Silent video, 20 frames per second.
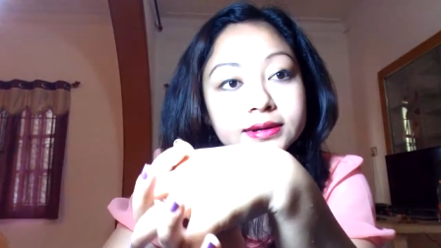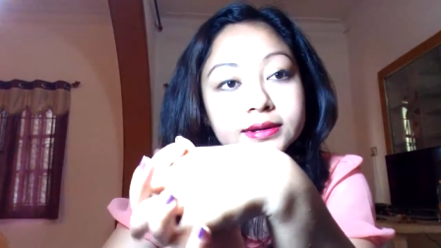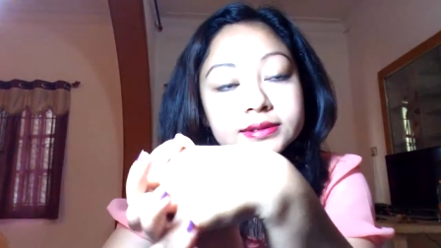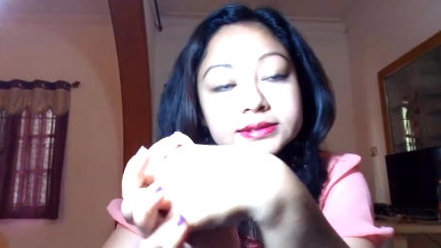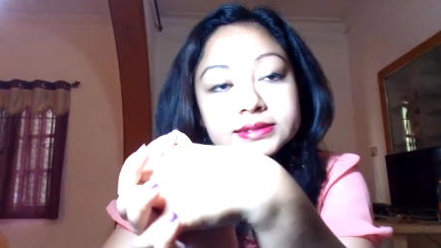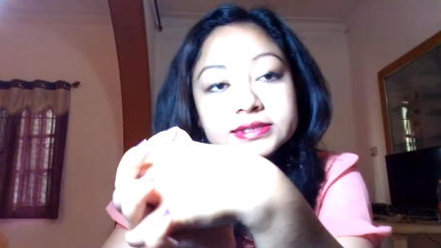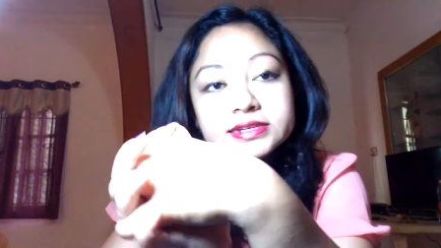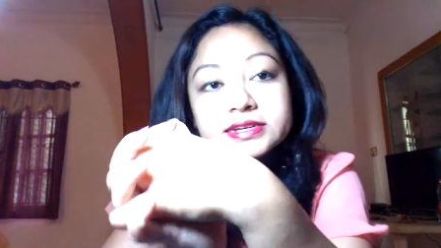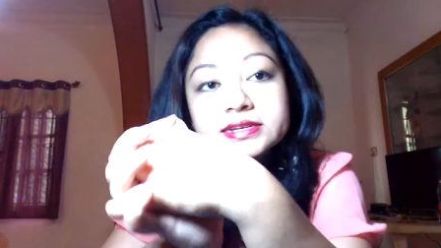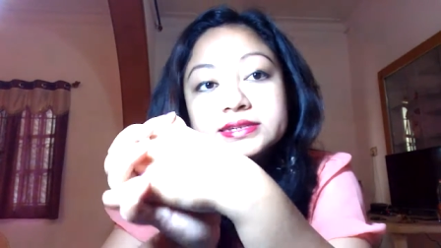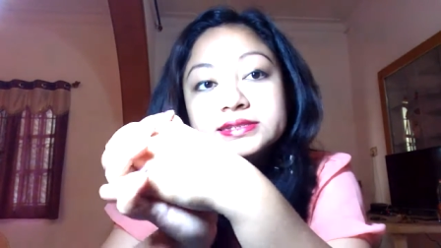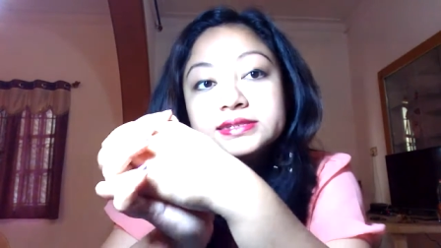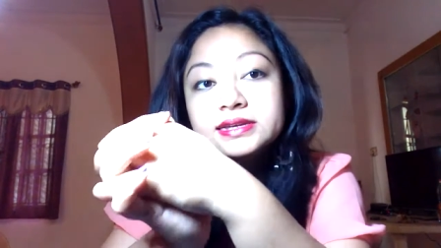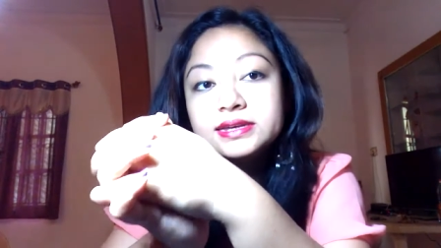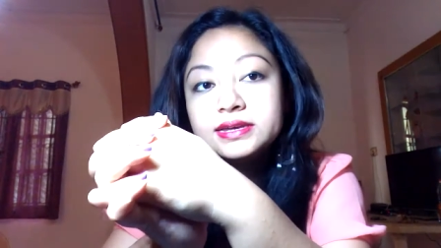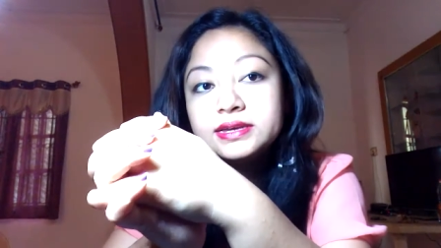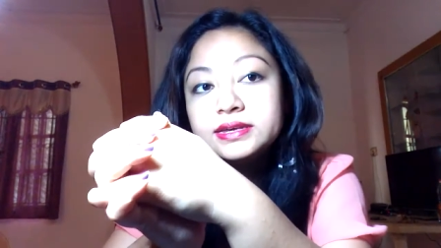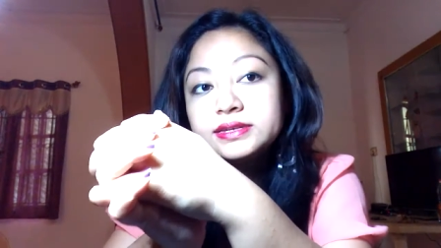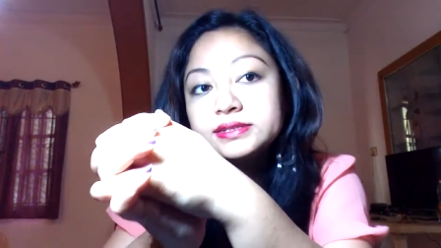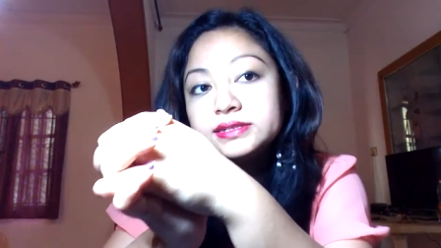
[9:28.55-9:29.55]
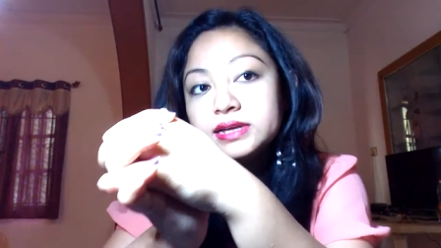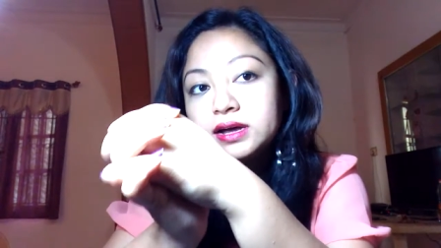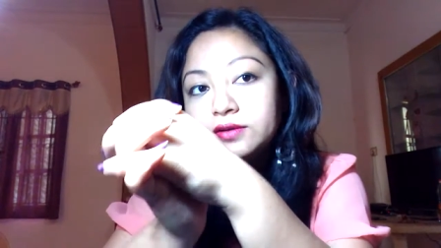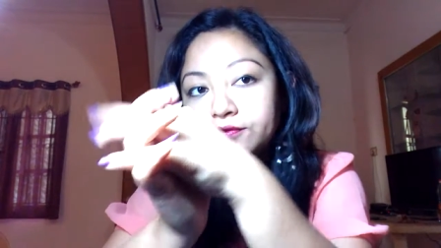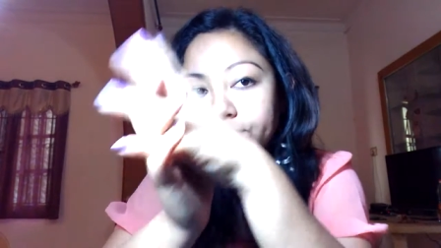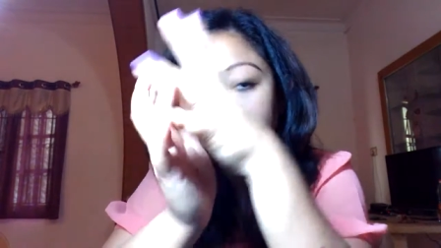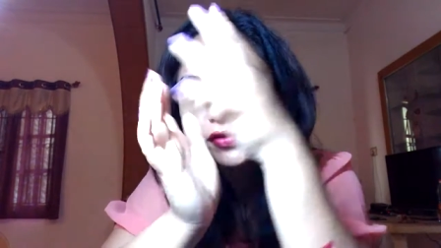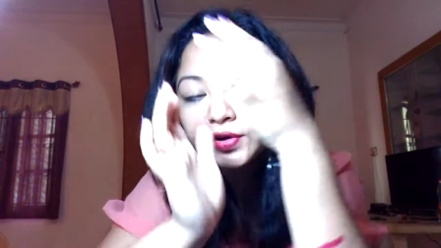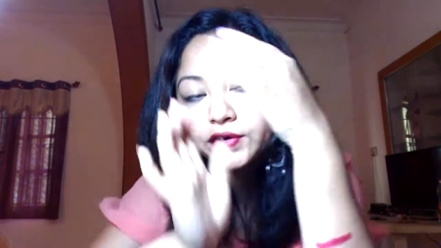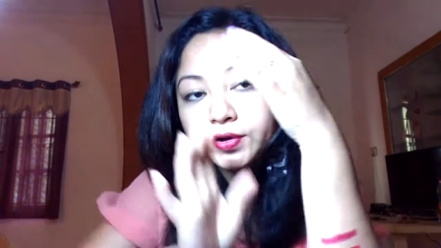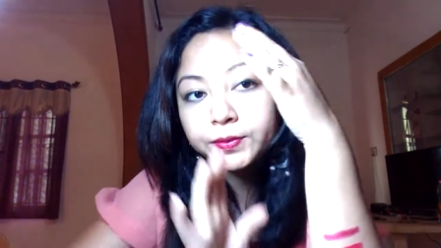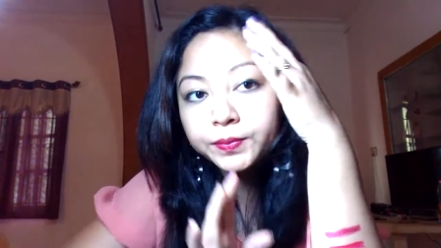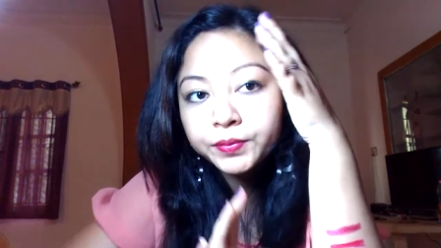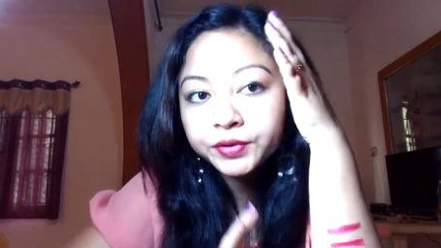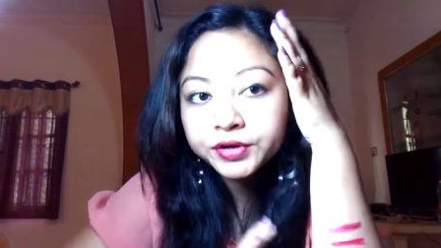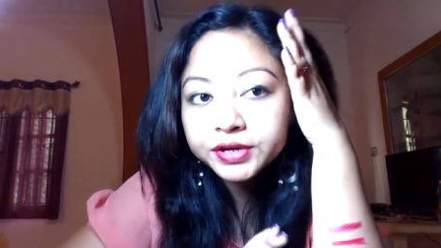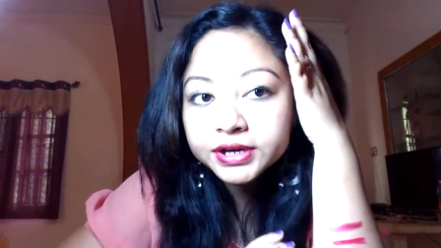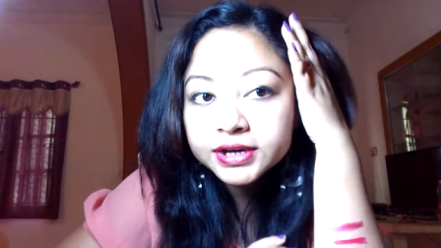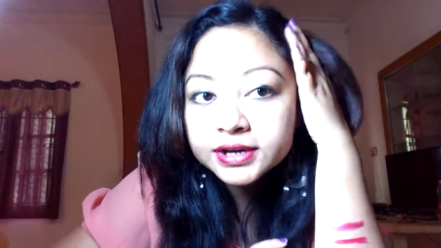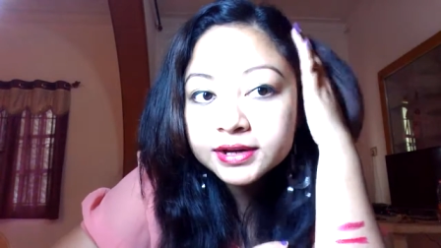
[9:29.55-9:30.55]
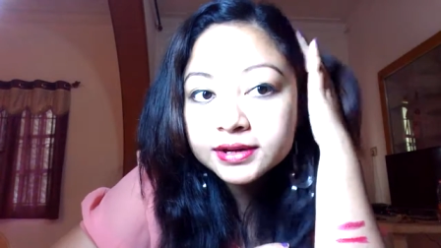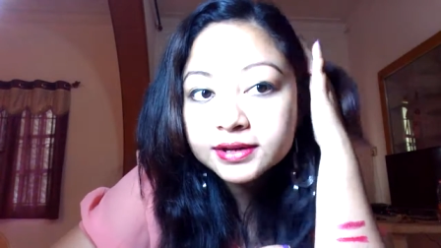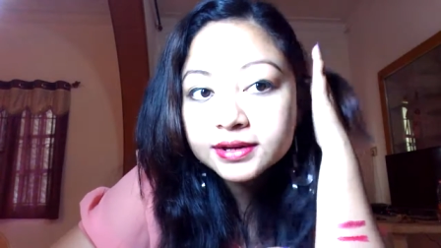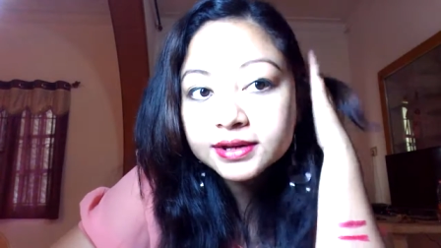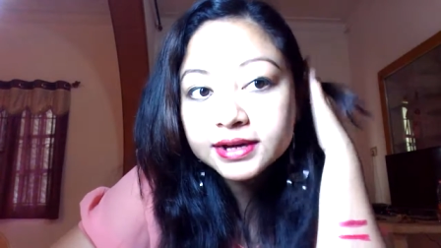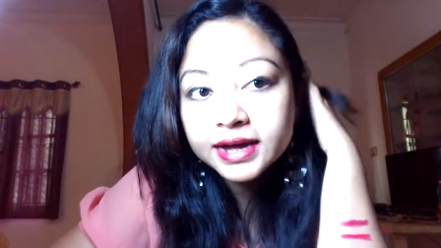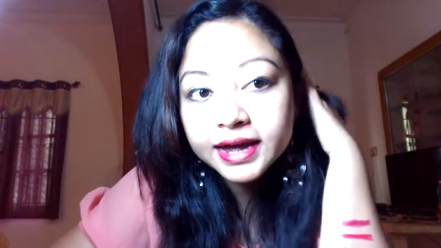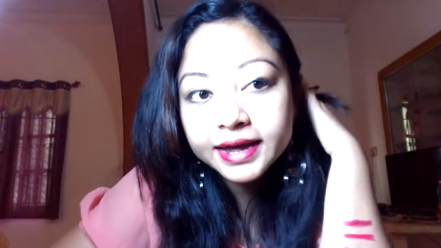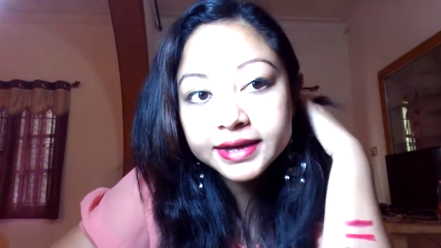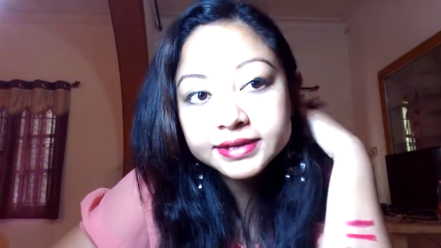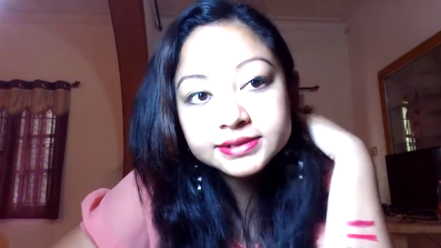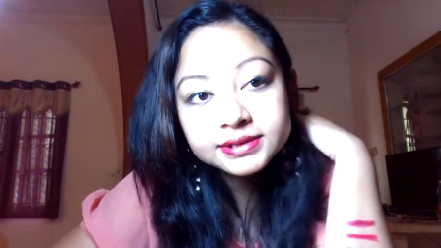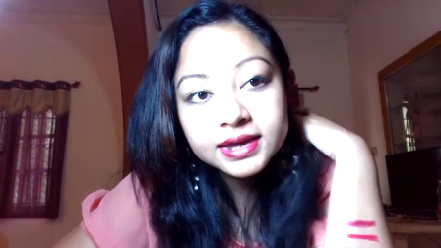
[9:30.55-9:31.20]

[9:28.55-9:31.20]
This is a very pretty color, guys.